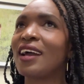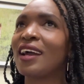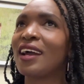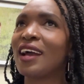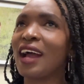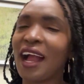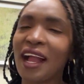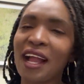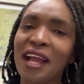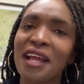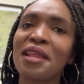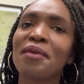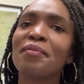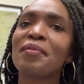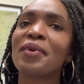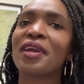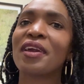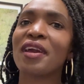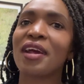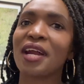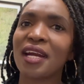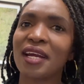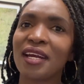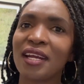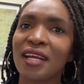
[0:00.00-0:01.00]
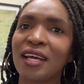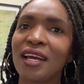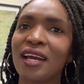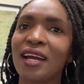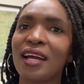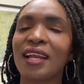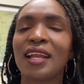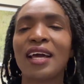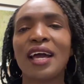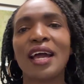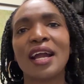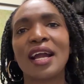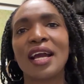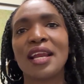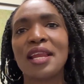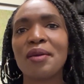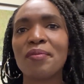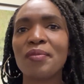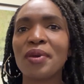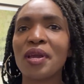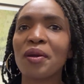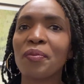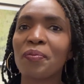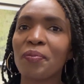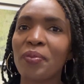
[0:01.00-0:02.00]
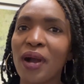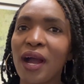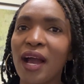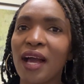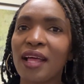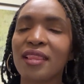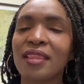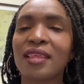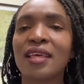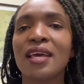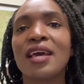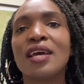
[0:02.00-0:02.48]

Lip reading: academic career, academic path.